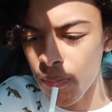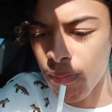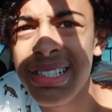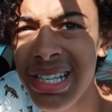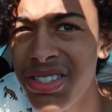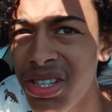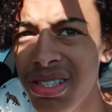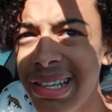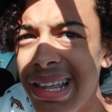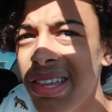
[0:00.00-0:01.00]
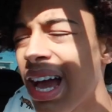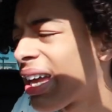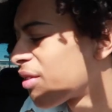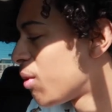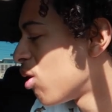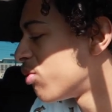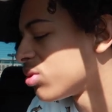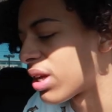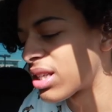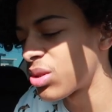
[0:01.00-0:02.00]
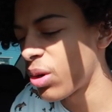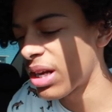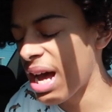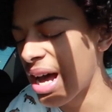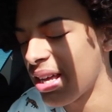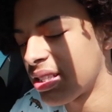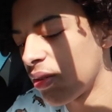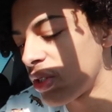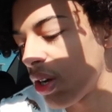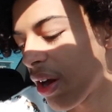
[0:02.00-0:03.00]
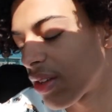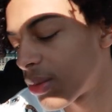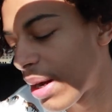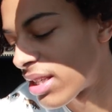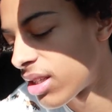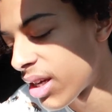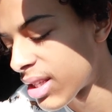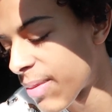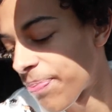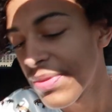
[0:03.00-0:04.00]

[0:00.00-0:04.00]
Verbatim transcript: It tastes just like that thing I get from Whole Foods, like swear to God, except it don't have the spicy taste.